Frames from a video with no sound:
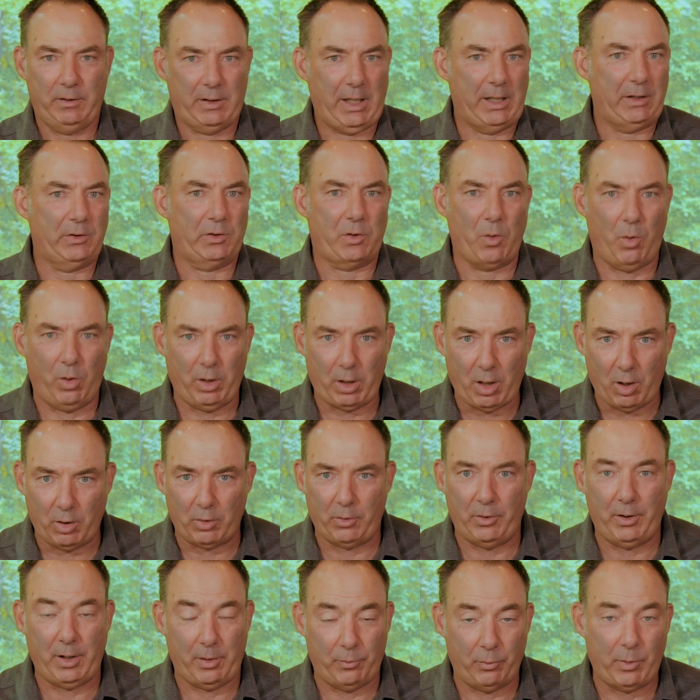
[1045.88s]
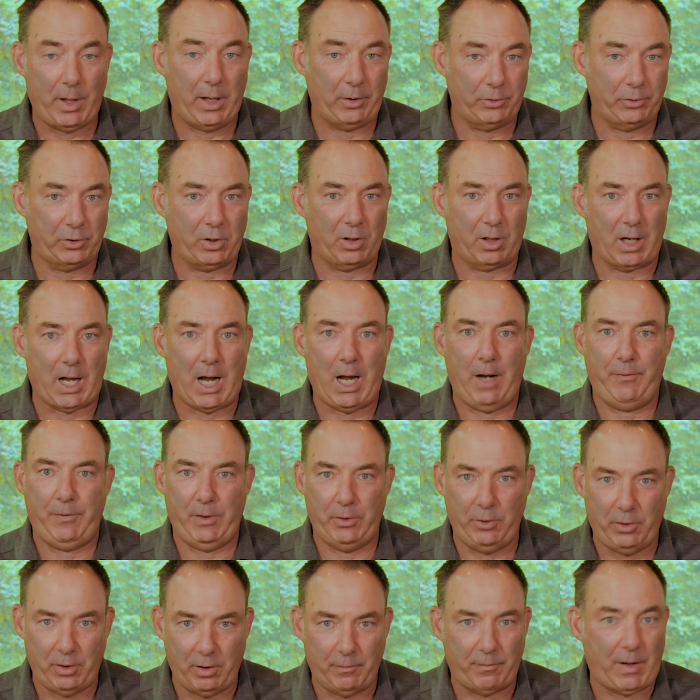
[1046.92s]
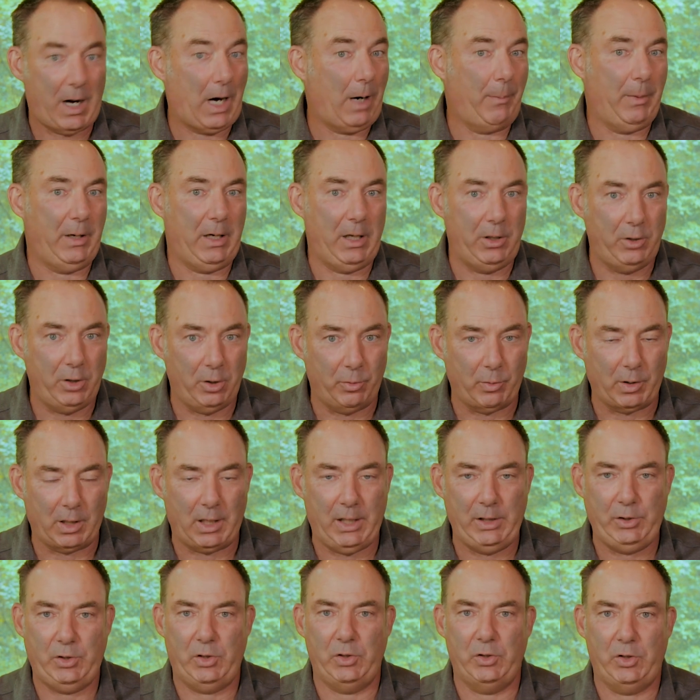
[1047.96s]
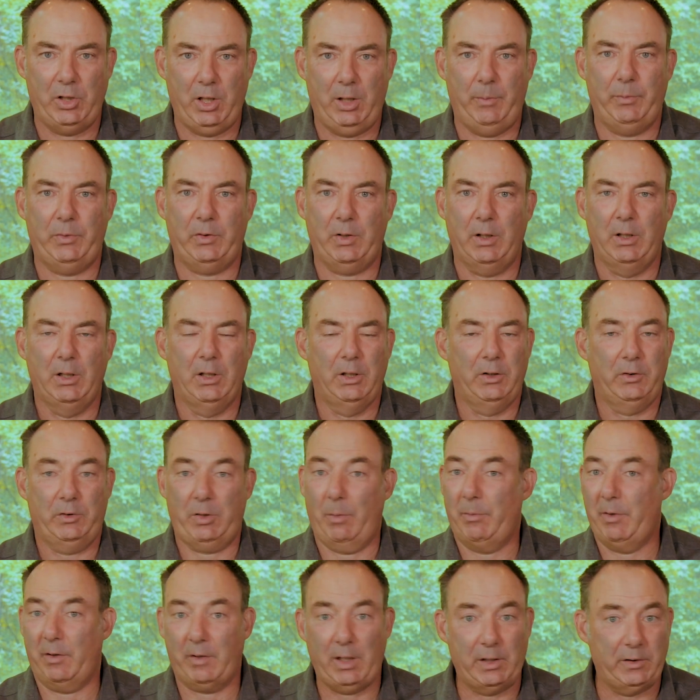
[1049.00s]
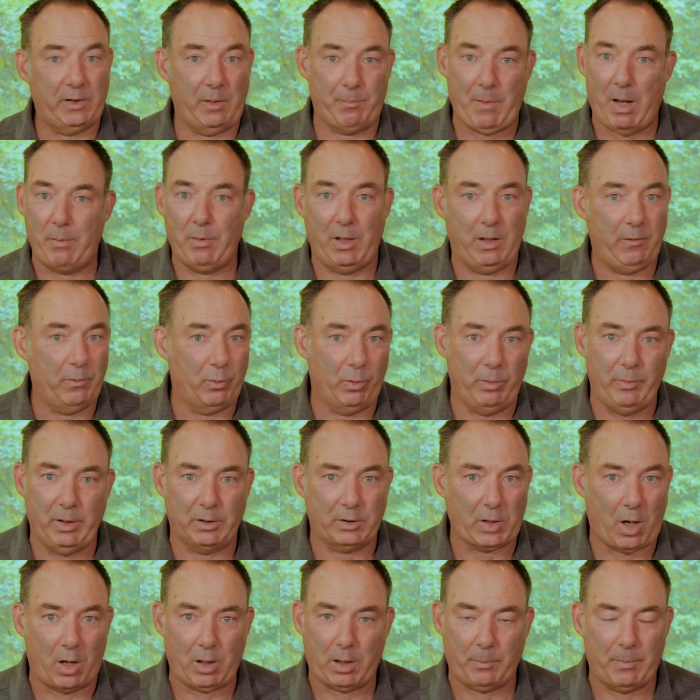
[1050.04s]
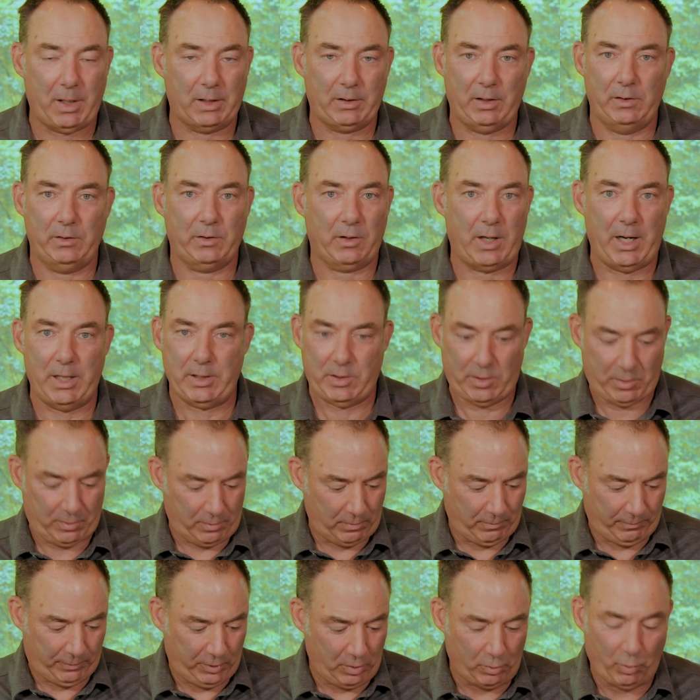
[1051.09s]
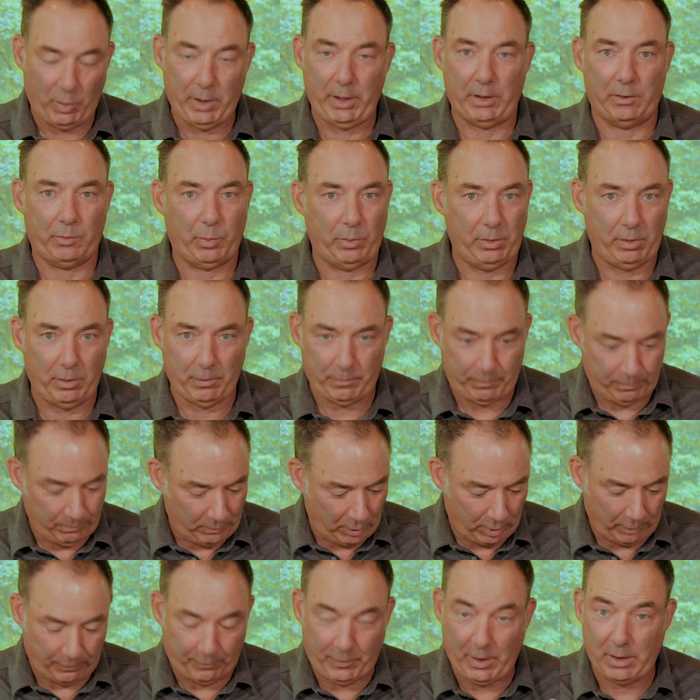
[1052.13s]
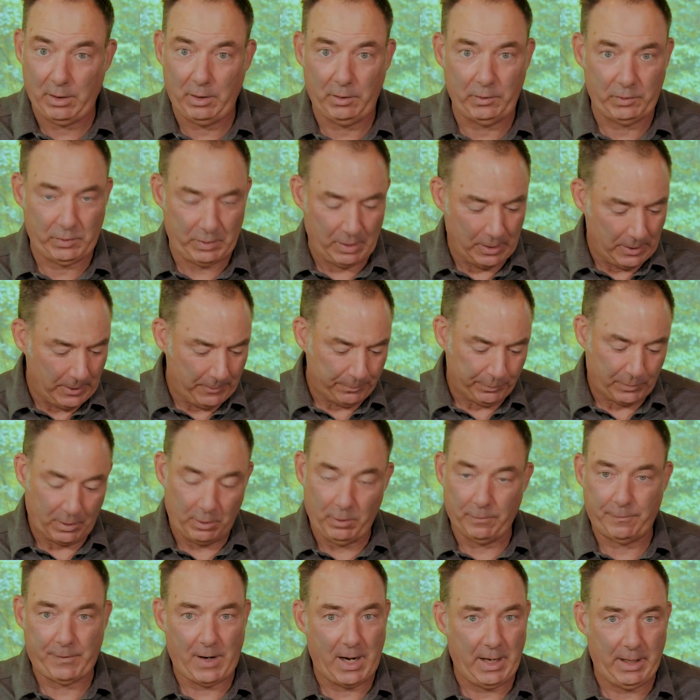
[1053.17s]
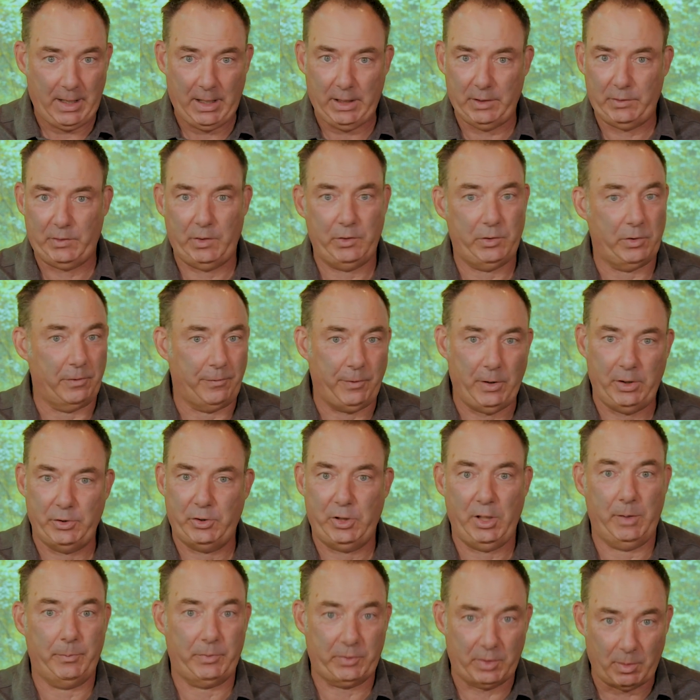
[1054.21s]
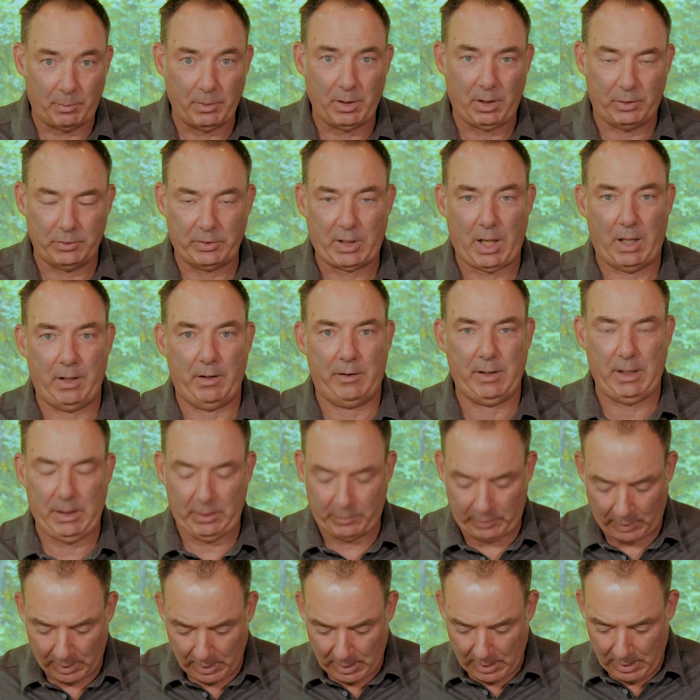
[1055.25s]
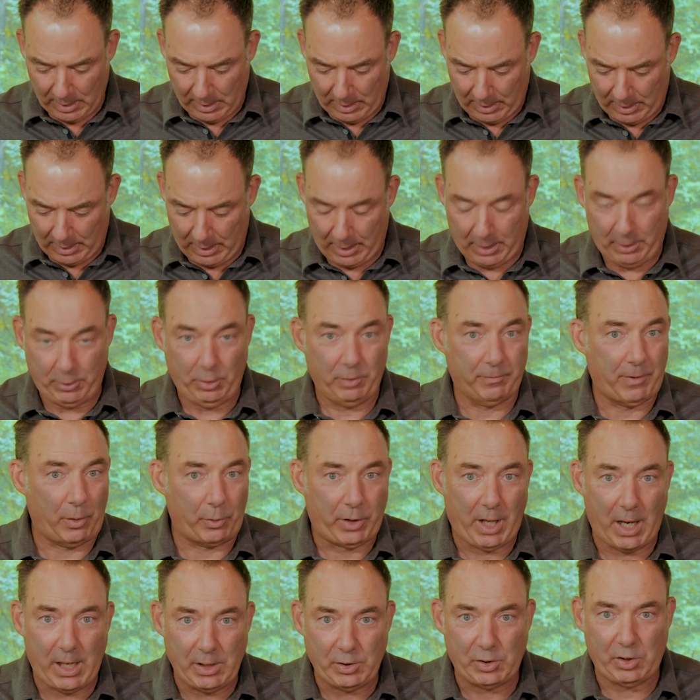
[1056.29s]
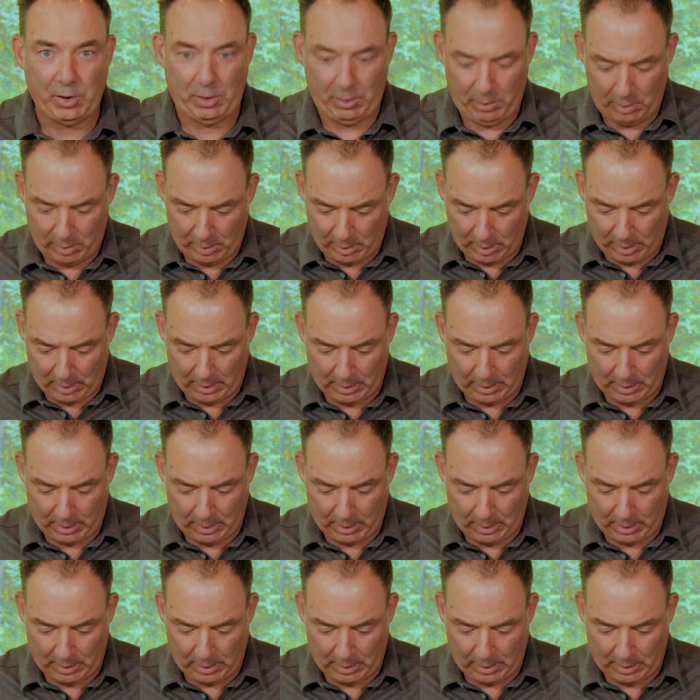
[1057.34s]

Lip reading: things going on around your life, in your environment, in your relationships. Some of the things that maybe even we've been talking about these last few weeks with your fitness, your finances, your friendships, some of those kind of things, your vocation.